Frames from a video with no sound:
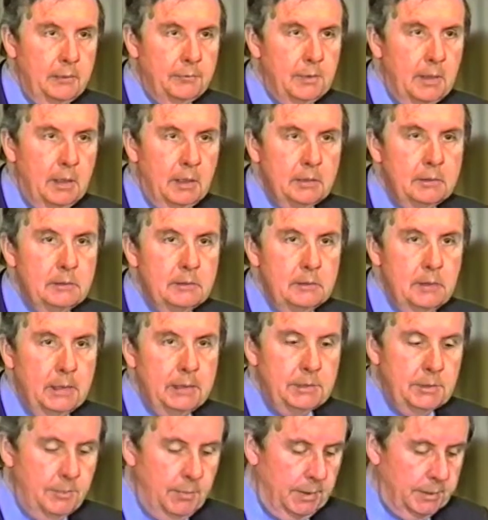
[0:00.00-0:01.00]
if not
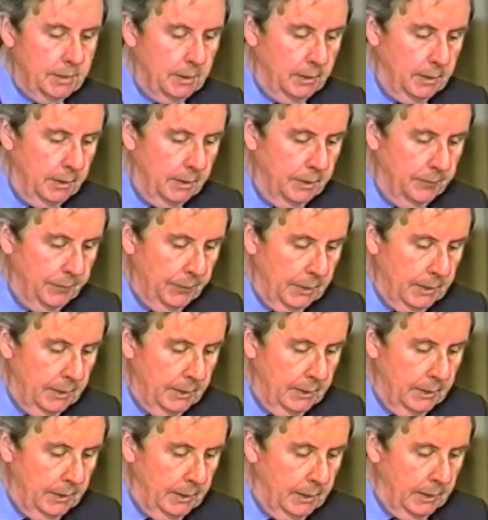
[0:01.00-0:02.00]
explicitly,
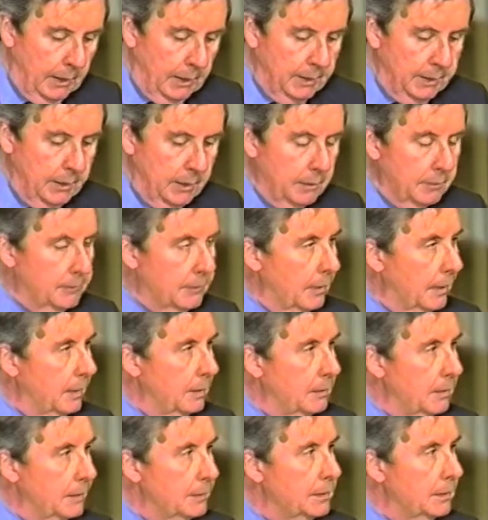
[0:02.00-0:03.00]

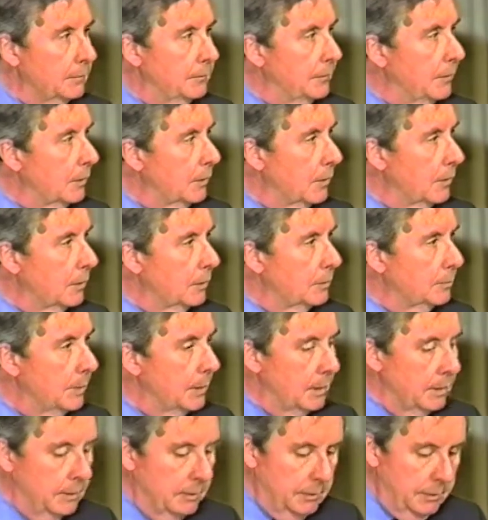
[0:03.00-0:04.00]
identified as inferior
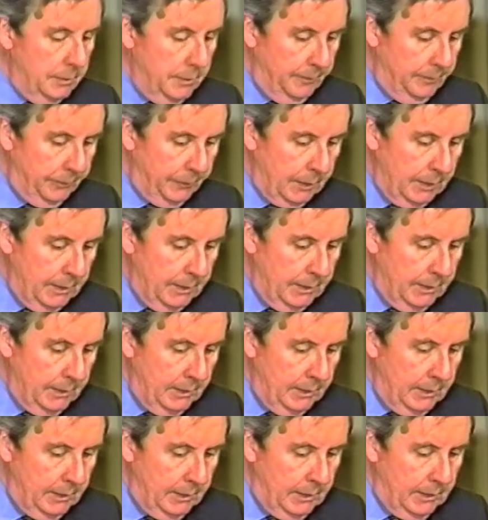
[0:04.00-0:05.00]
beings
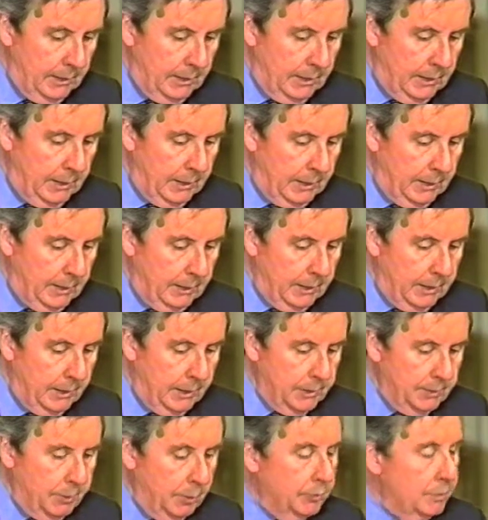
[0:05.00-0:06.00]
uh,
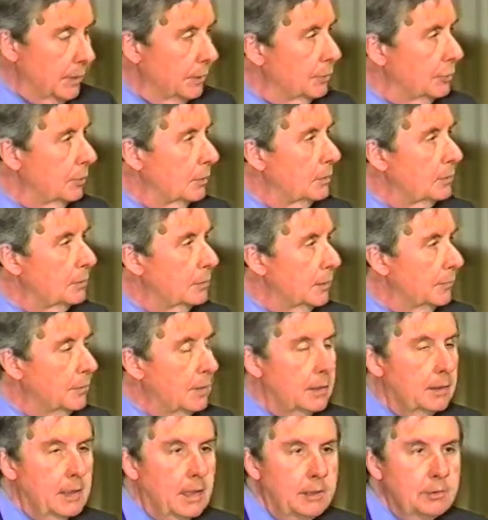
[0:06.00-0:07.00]
and as potential,
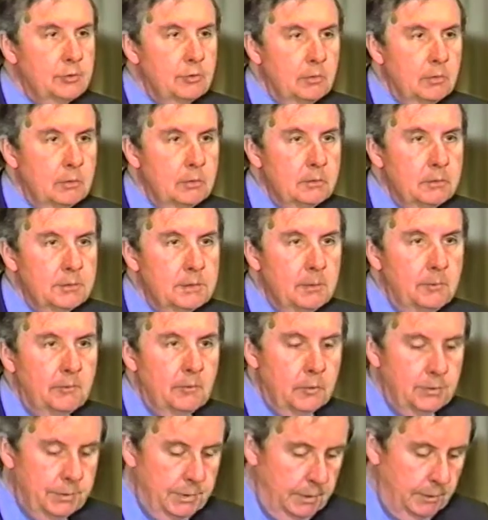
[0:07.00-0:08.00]
if not actual,
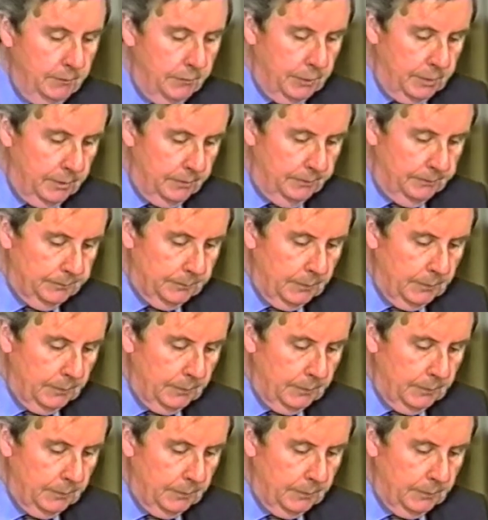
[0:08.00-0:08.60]
subversives,